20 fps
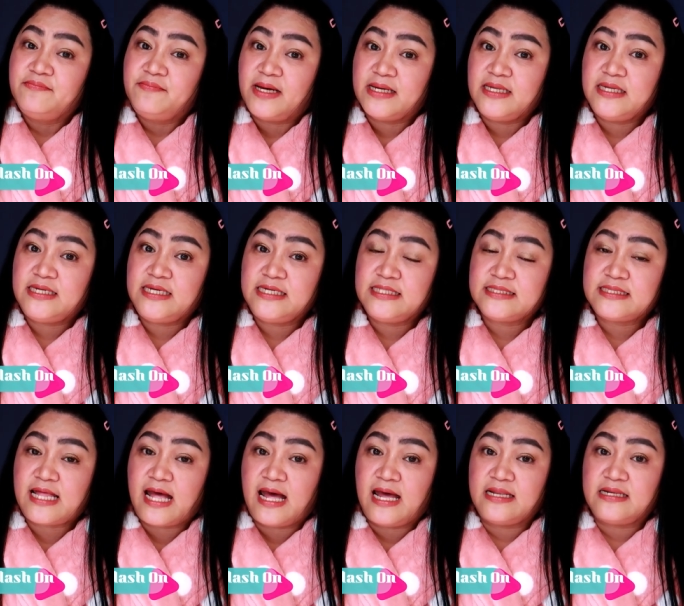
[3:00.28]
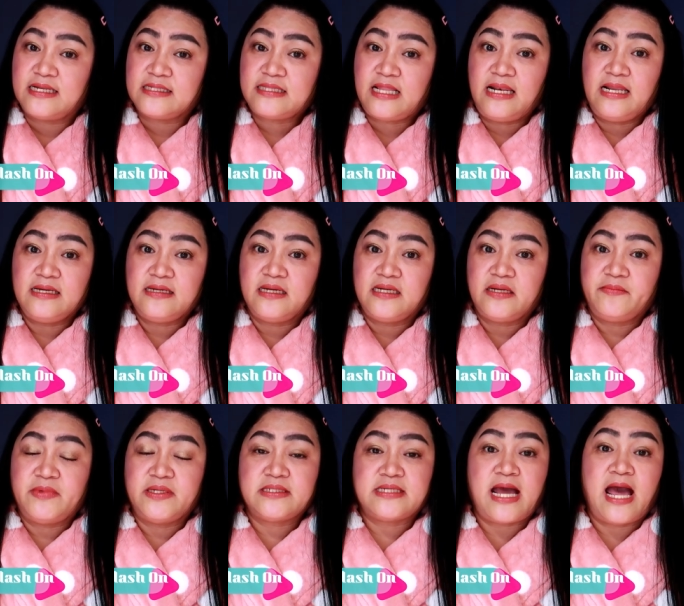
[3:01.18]
Makikita na talaga
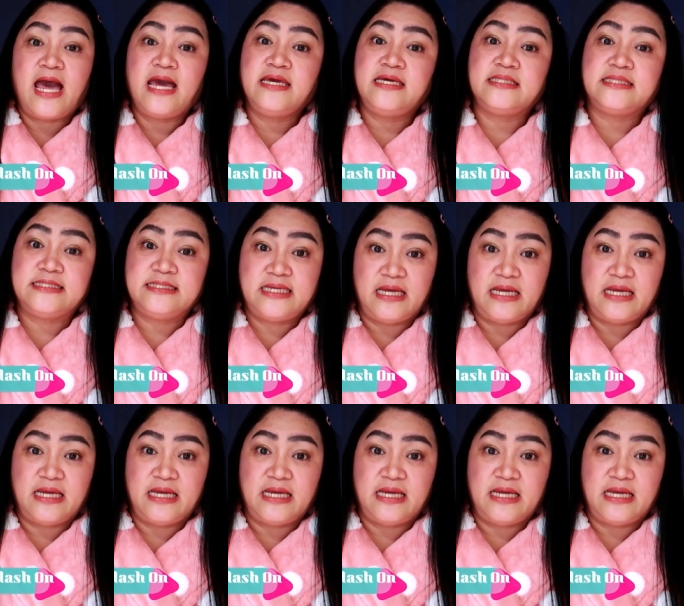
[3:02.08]
naman kahit